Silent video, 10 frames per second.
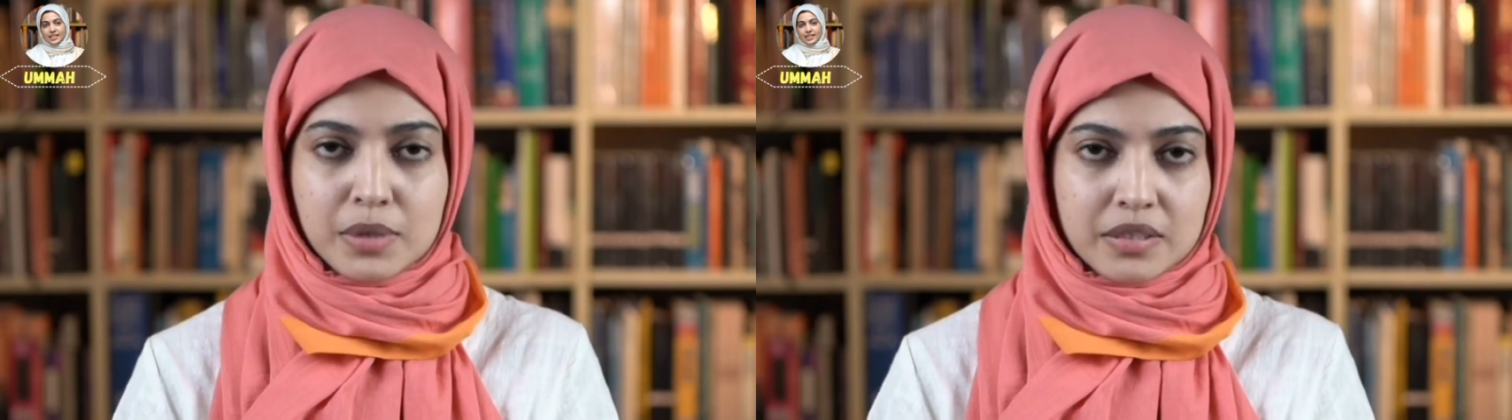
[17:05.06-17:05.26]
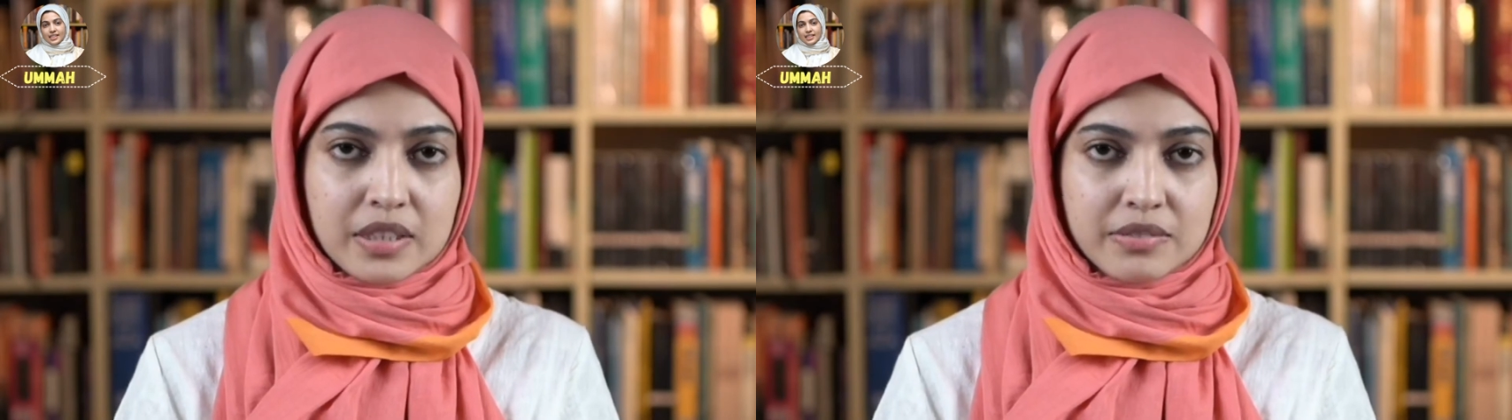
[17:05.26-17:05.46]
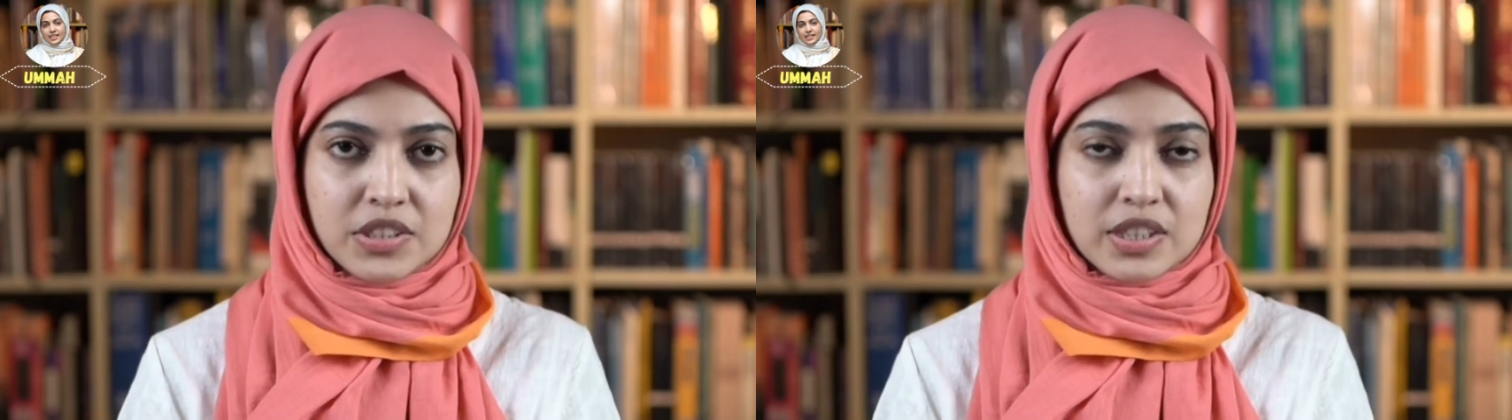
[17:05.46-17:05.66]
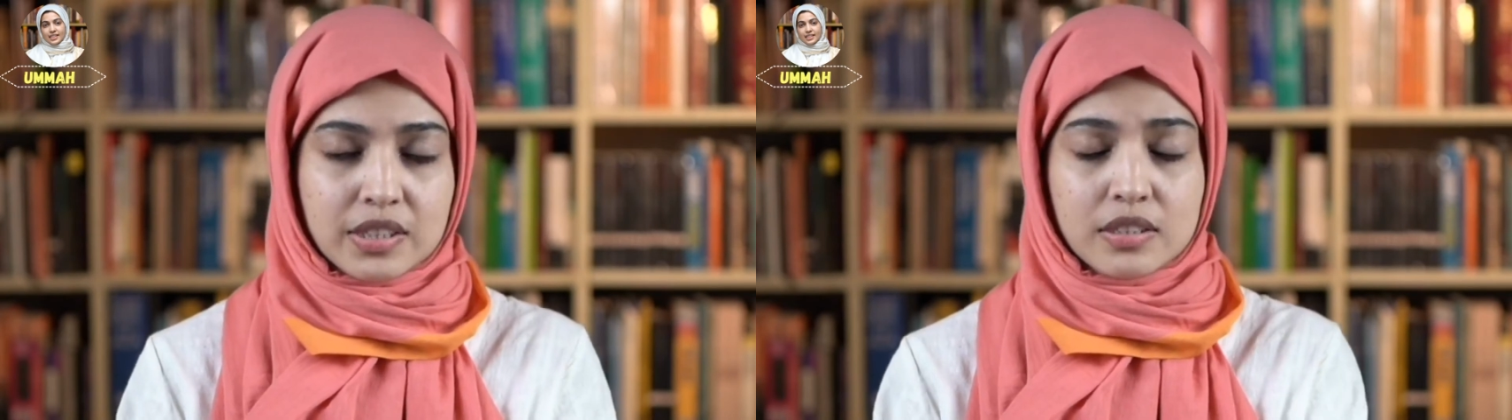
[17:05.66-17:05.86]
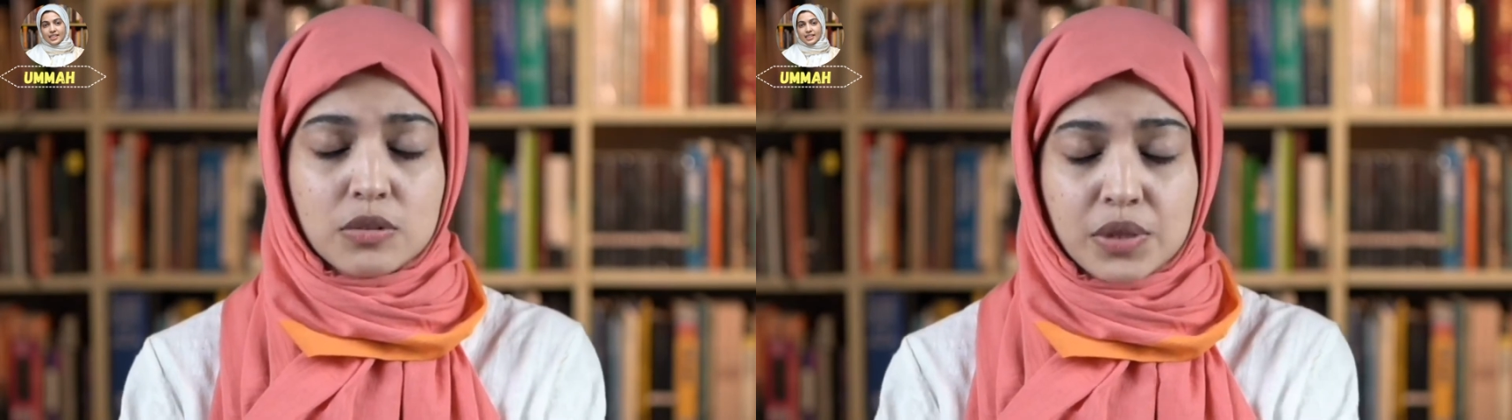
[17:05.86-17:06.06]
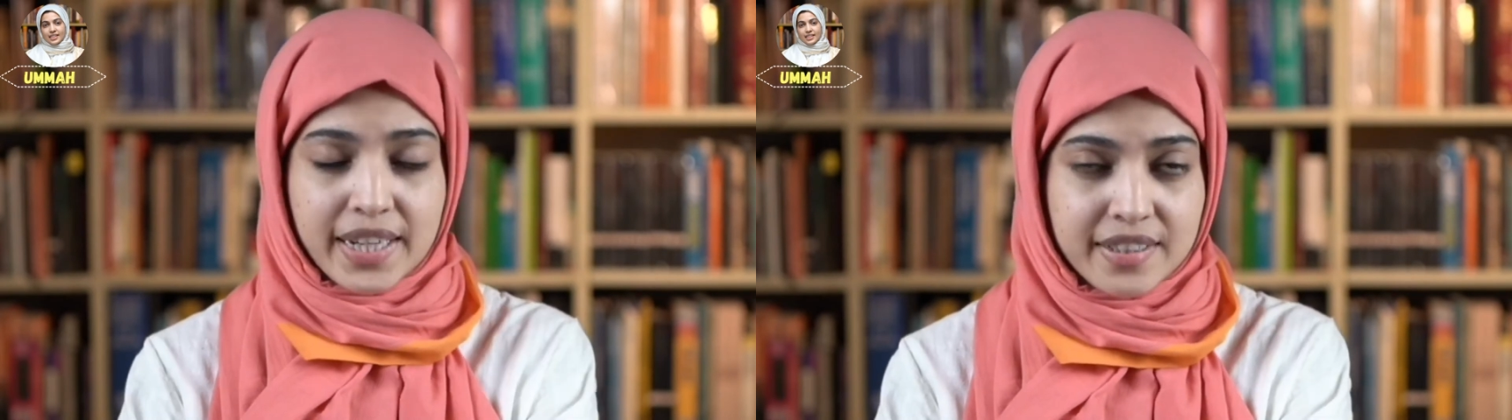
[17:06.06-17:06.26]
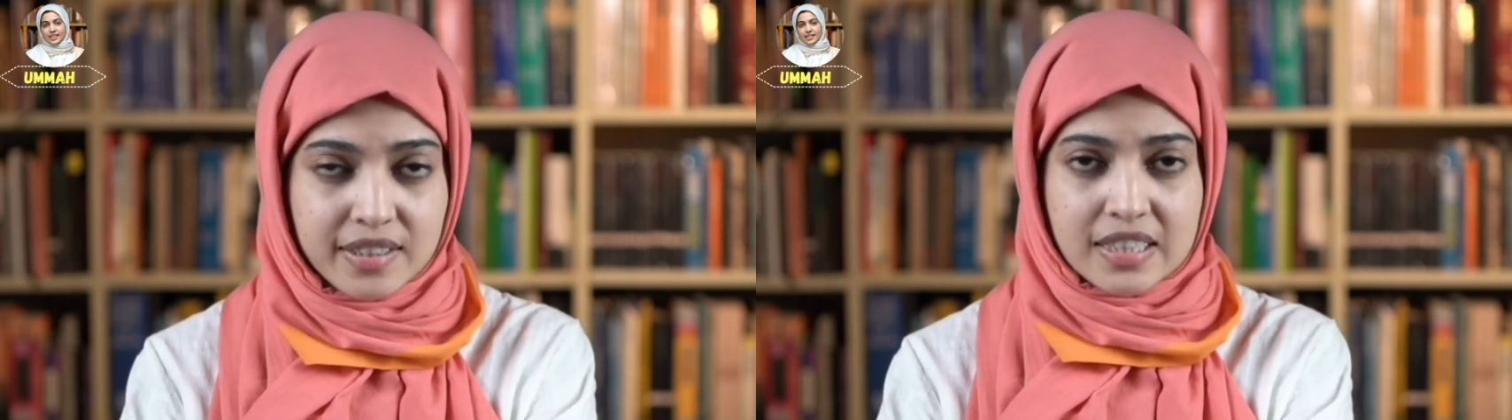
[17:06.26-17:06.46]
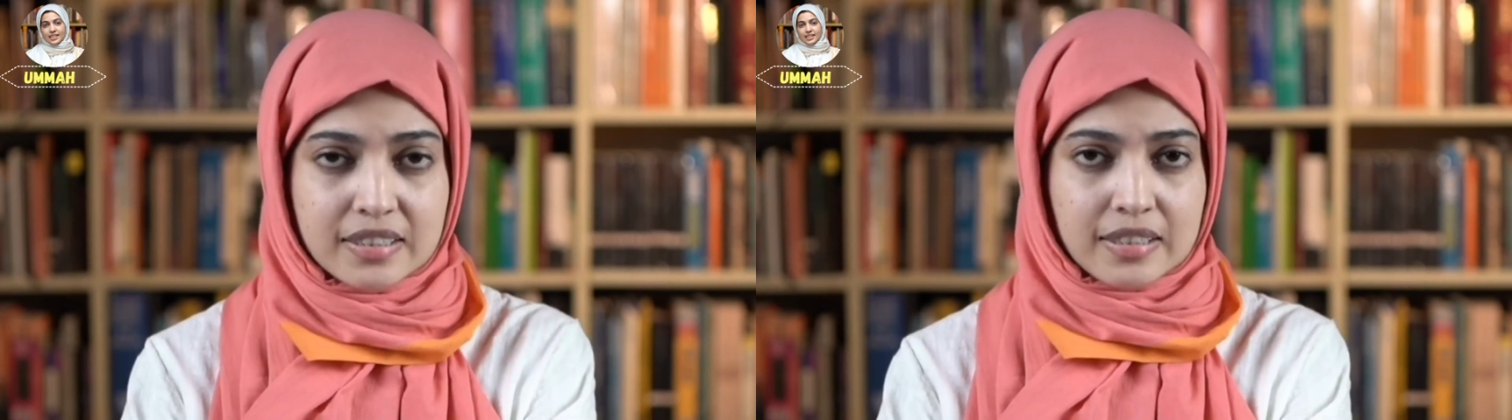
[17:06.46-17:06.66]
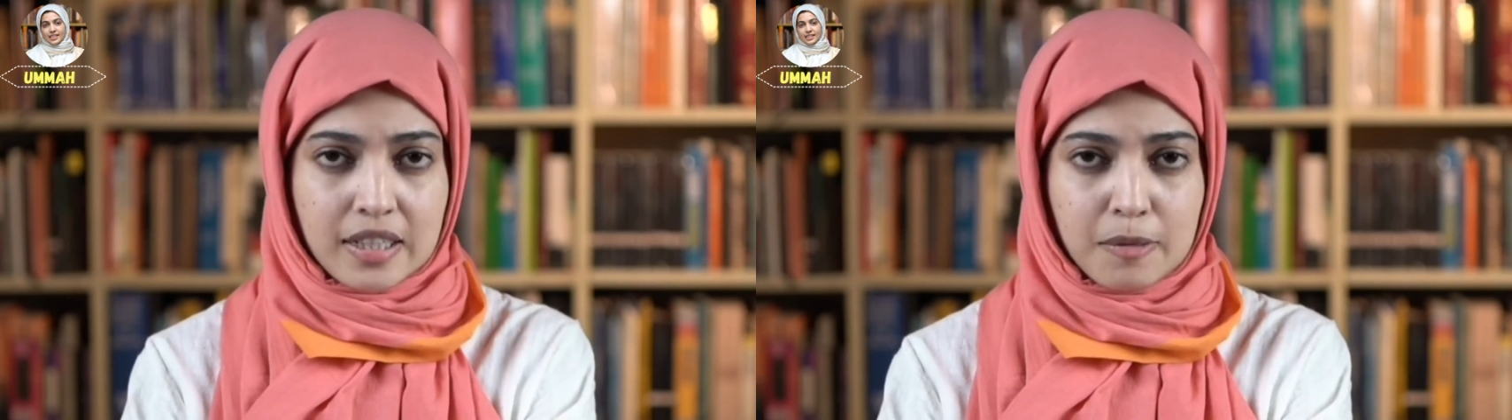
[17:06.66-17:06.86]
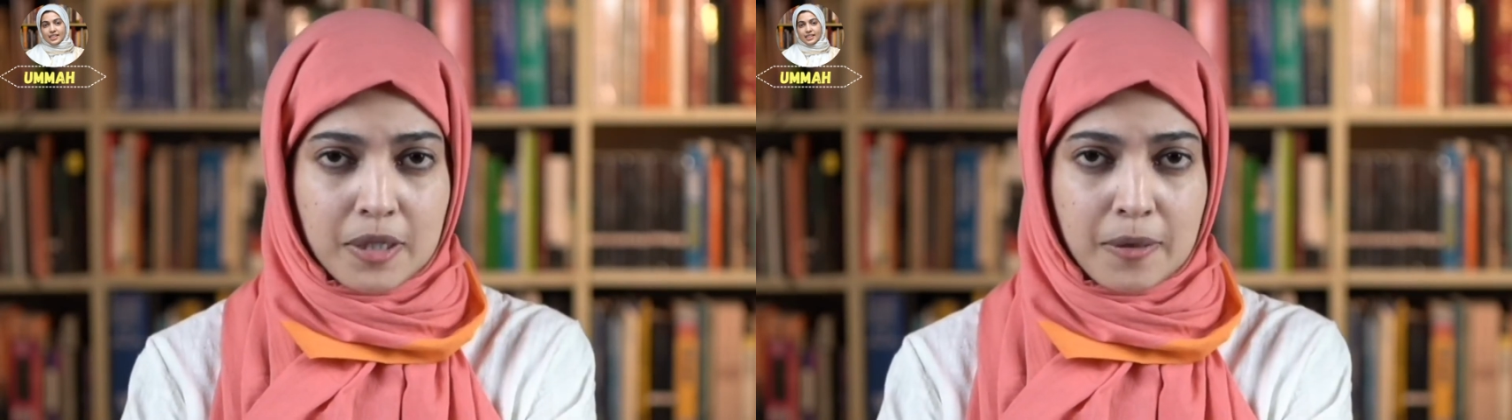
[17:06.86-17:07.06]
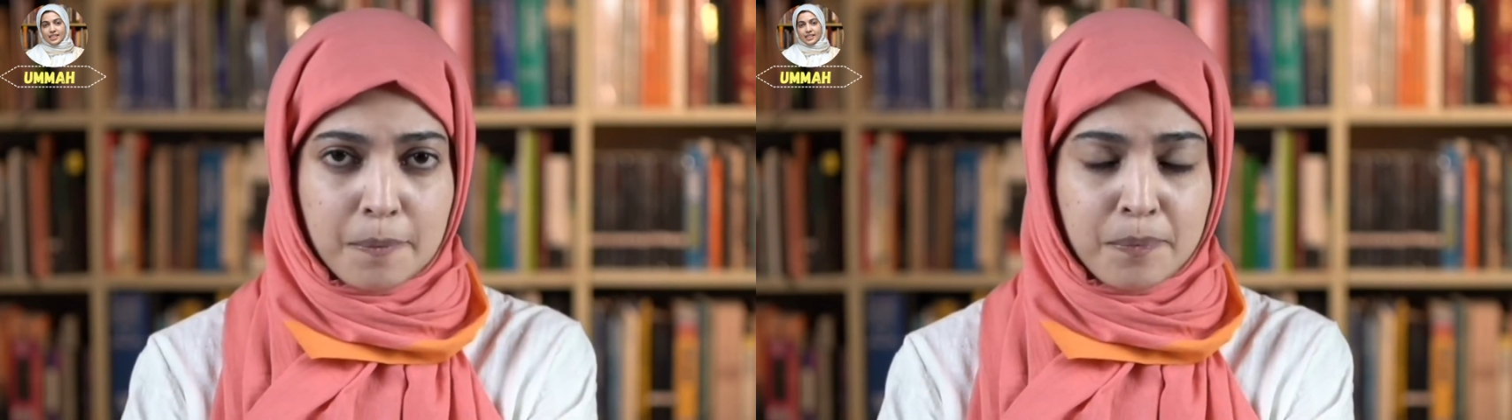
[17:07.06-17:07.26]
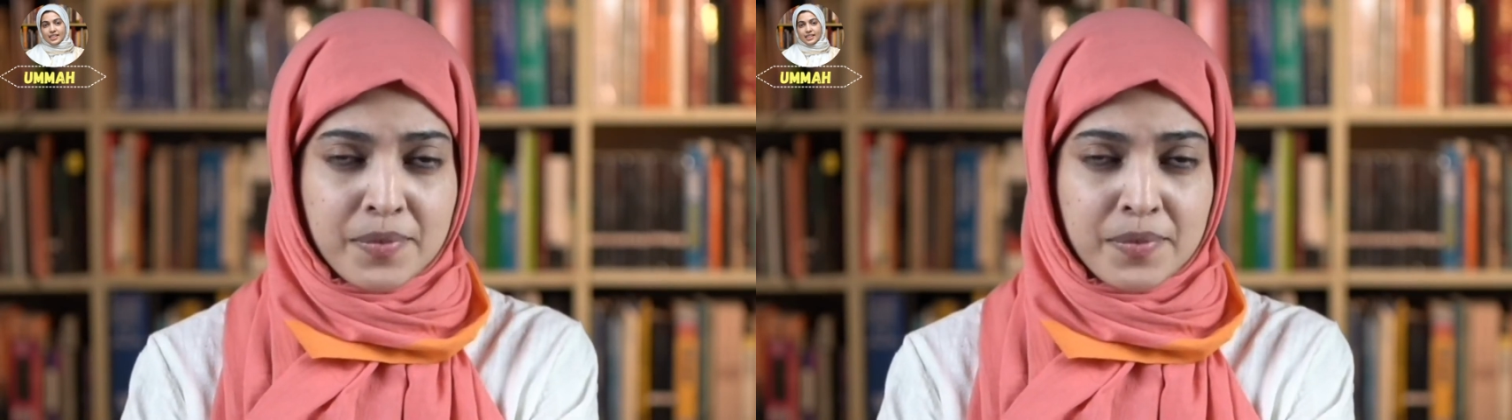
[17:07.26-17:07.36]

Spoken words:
Marwa, which are located near the Kaaba.